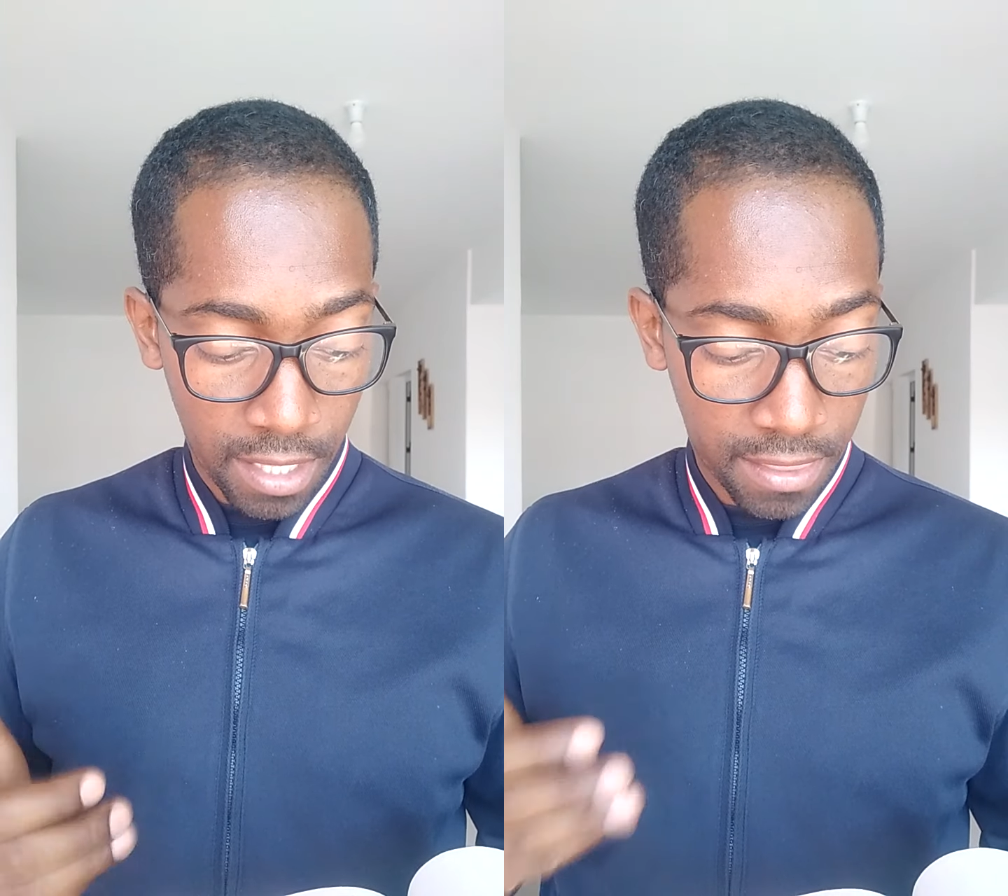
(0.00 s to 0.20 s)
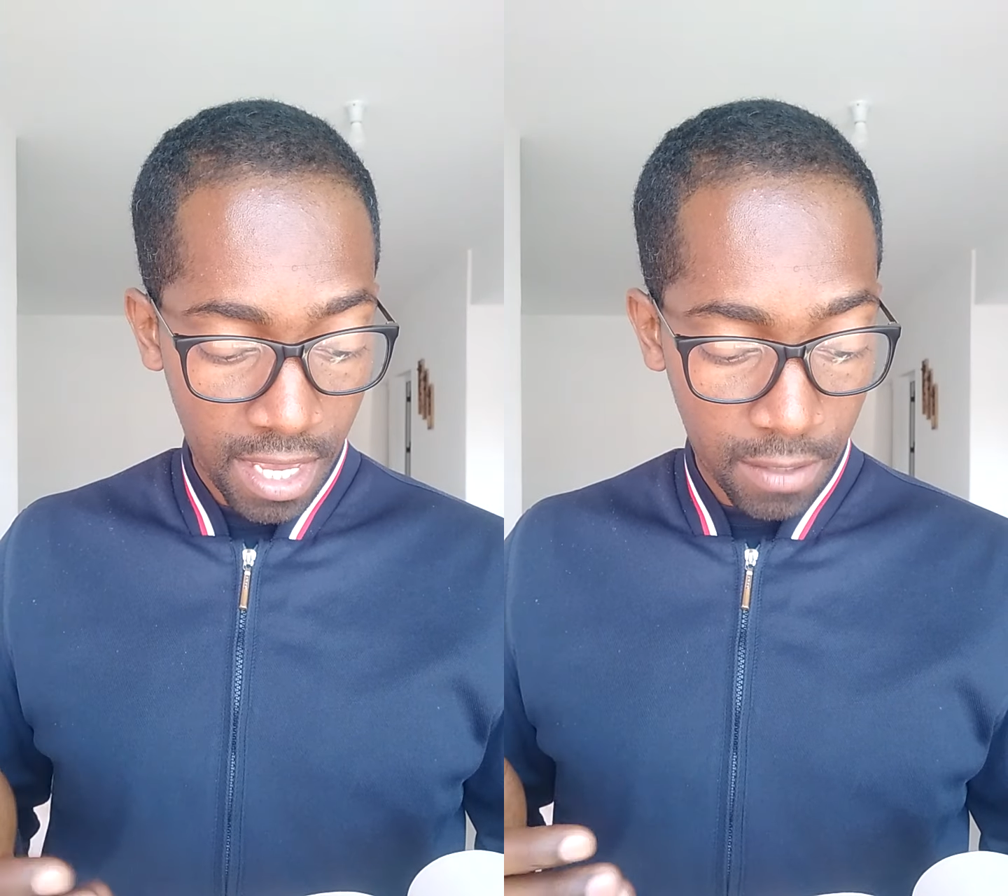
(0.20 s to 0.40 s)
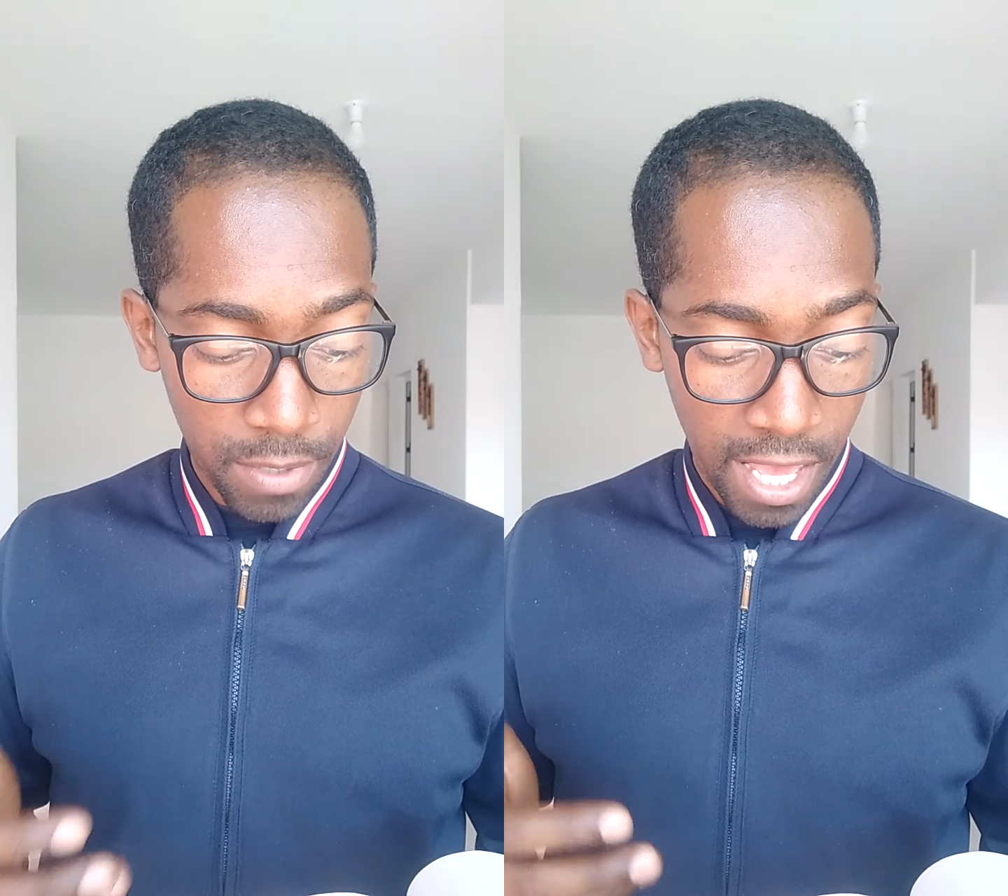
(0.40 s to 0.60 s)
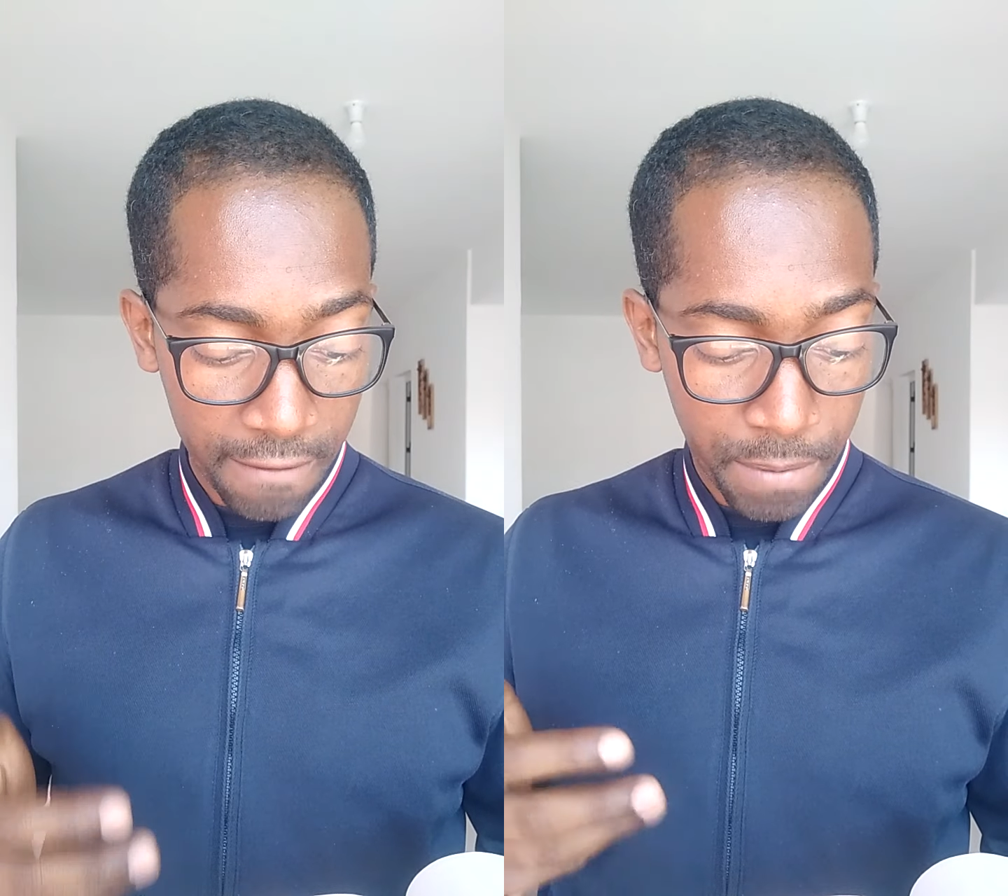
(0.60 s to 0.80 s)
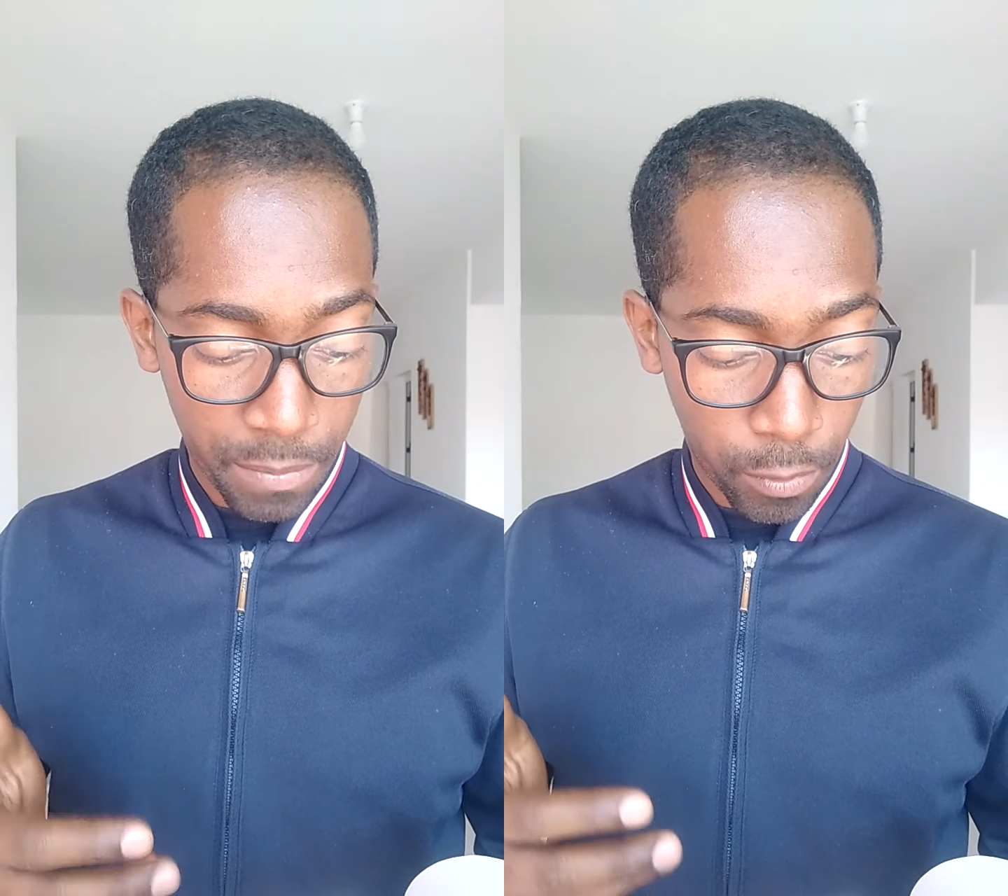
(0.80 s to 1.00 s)
And then we
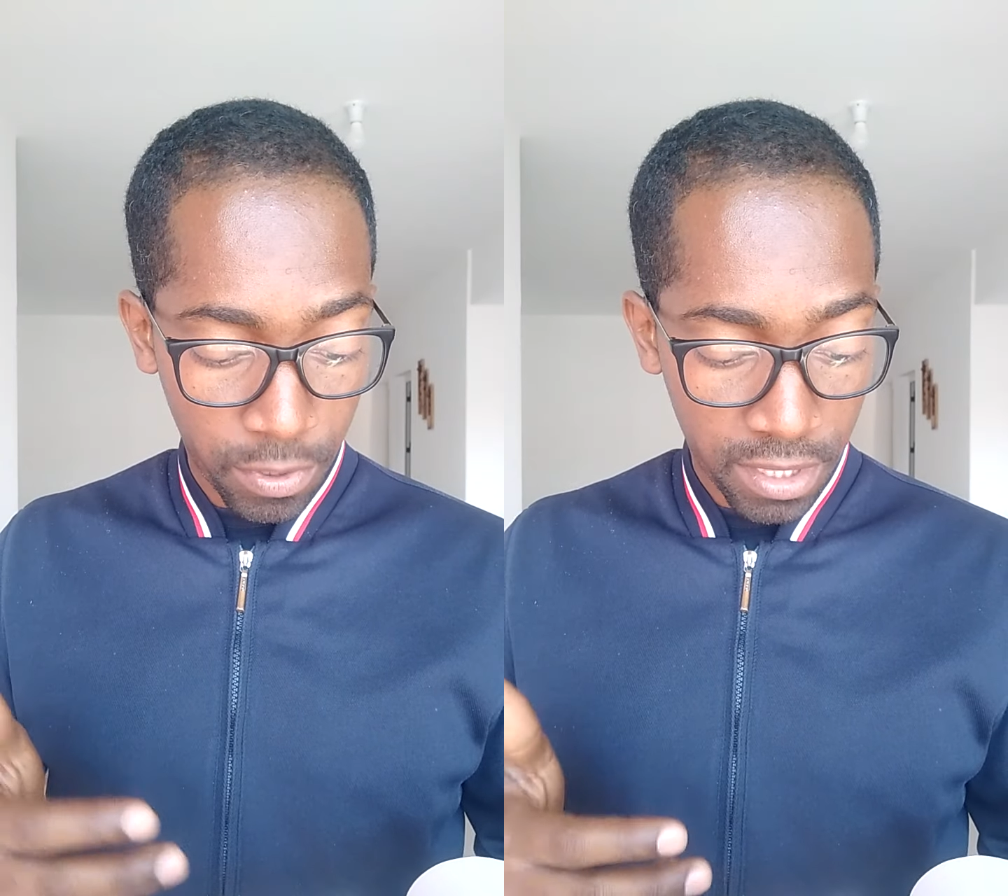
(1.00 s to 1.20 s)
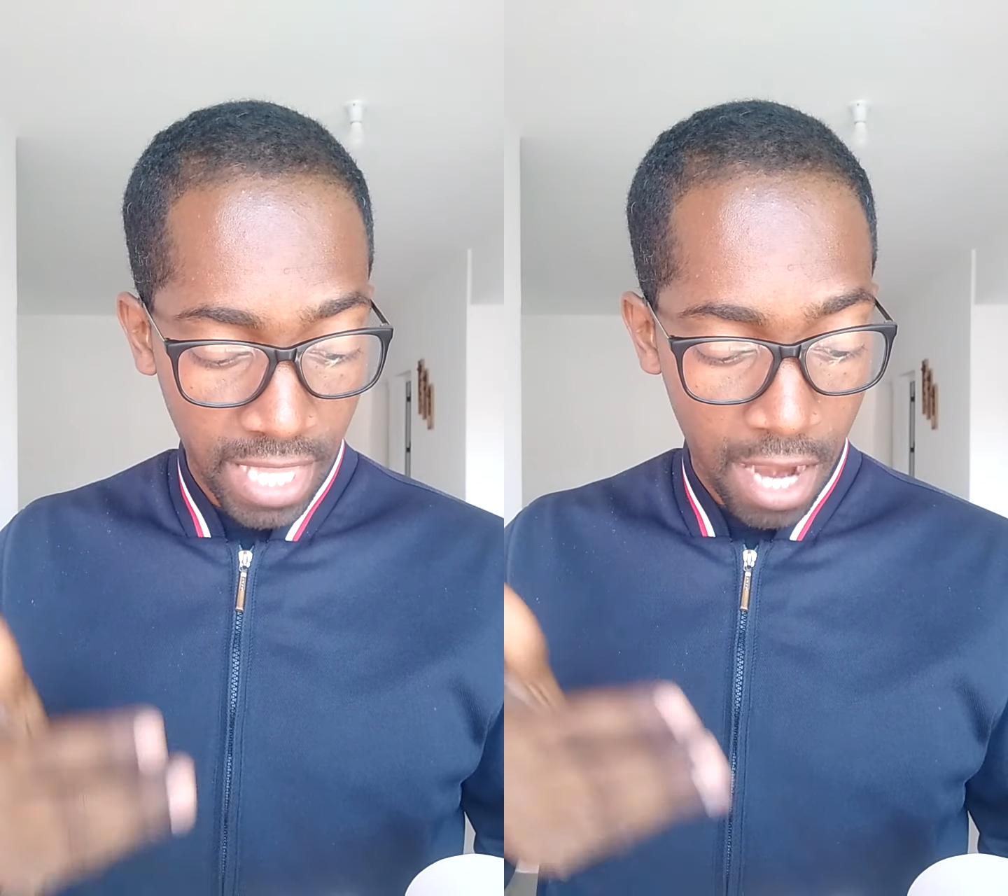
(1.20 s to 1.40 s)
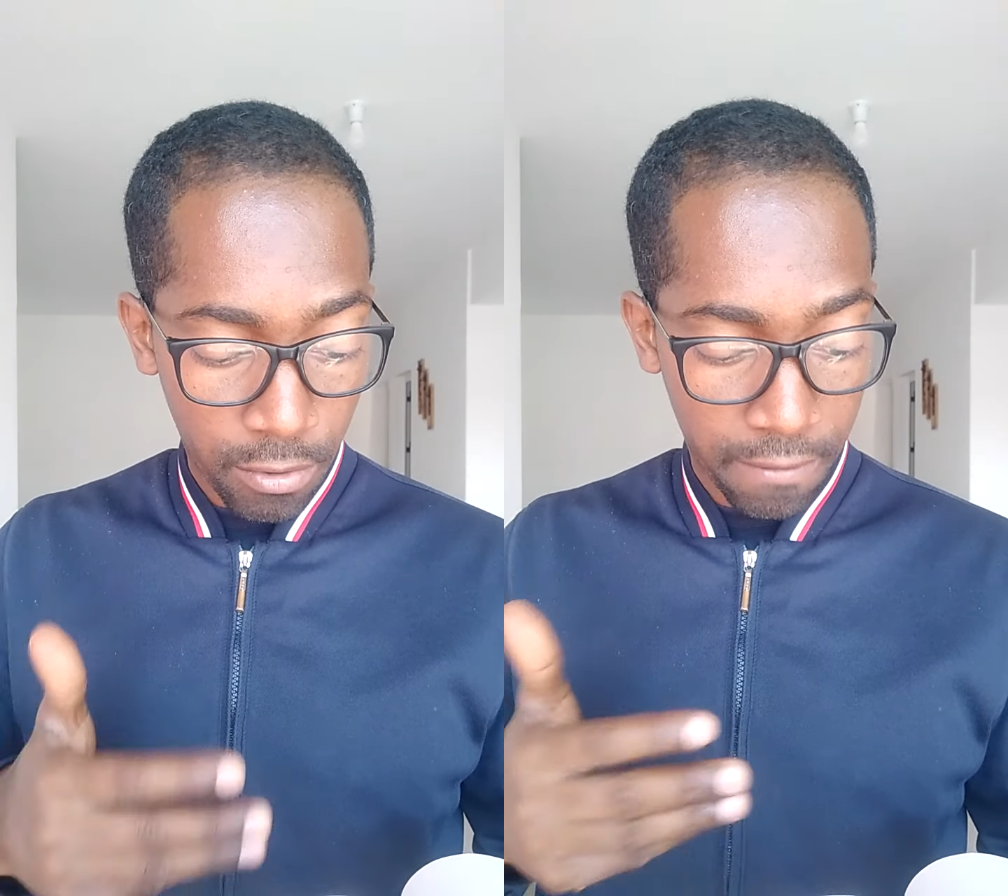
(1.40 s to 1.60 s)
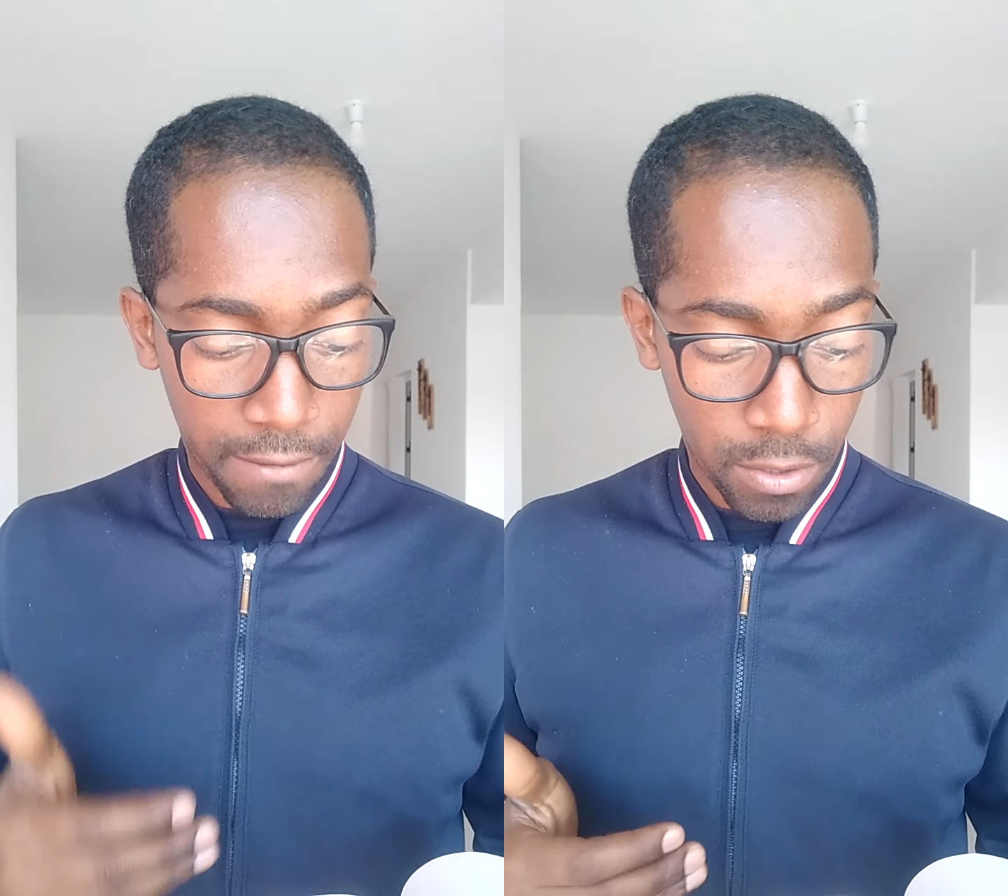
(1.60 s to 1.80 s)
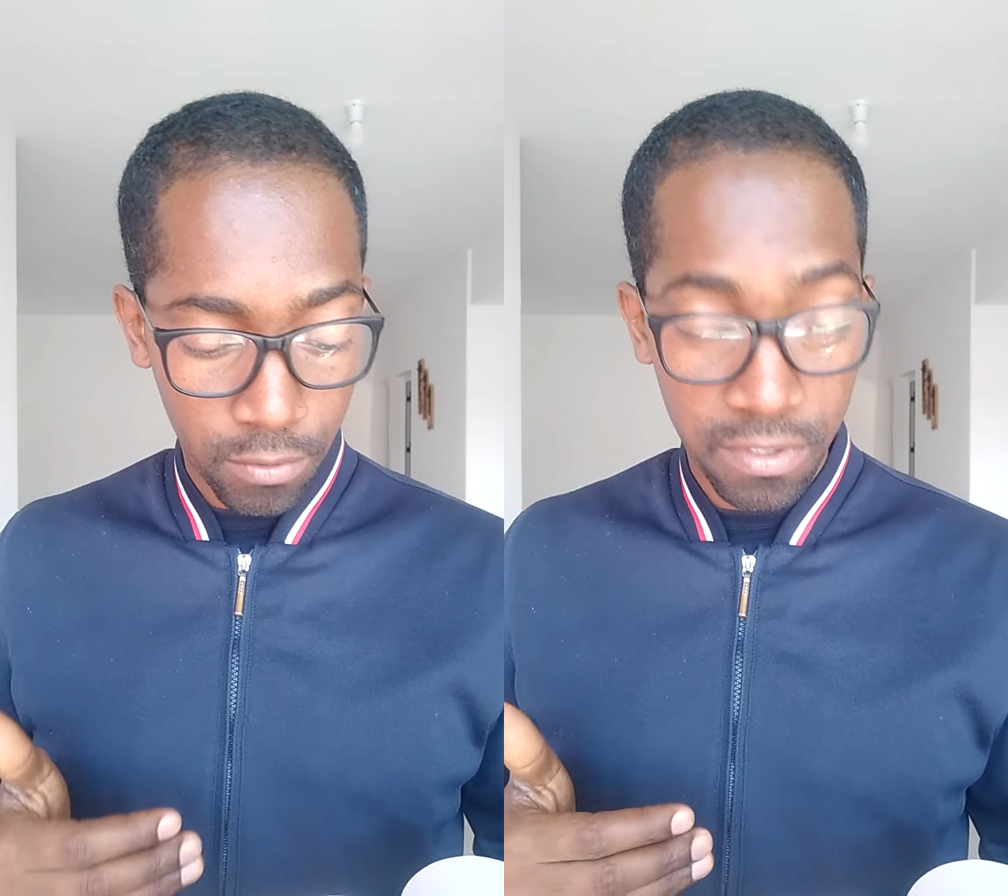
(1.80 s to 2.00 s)
have people with narrow
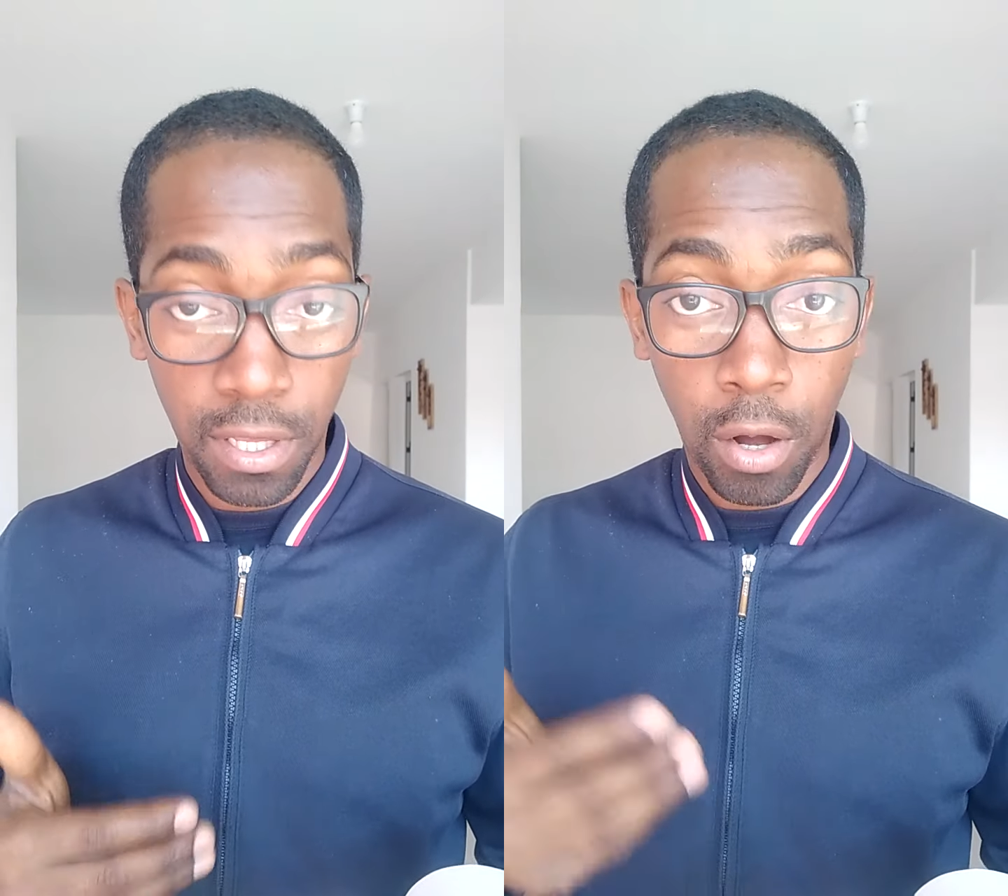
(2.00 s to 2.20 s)
views.